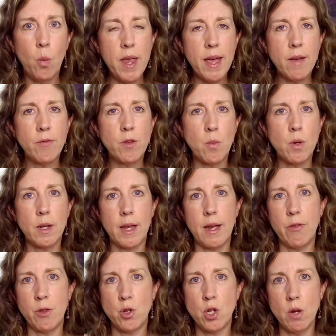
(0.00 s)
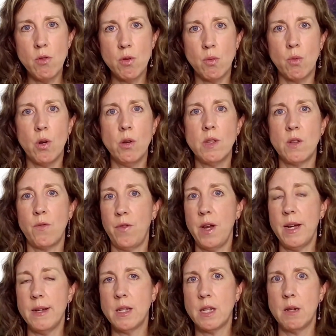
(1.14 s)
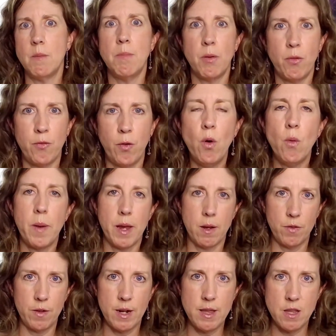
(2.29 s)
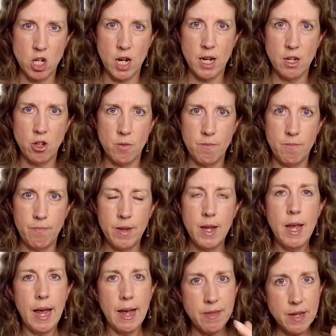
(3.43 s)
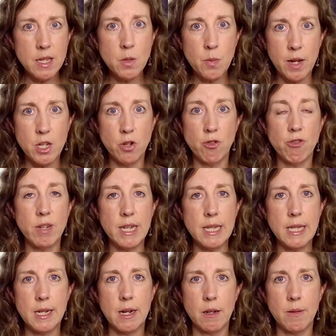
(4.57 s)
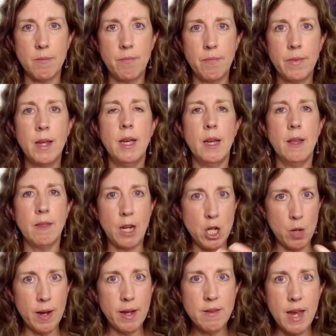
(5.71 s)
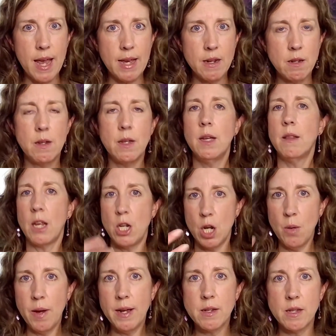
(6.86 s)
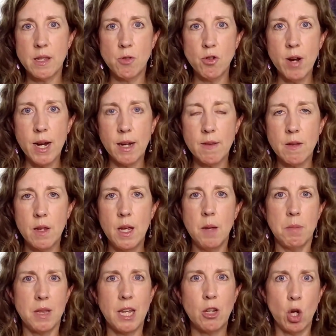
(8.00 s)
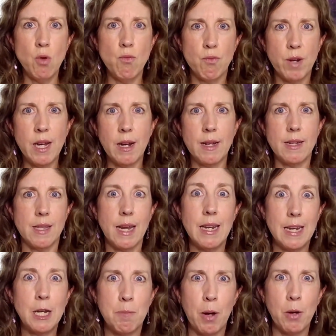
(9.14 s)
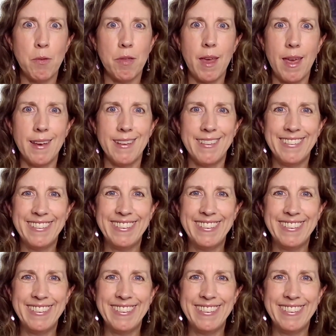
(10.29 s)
we have to work out the total cost first before we can find the change. And this is where children get stuck. They know how to add, they know how to subtract, but they don't realise they need both here.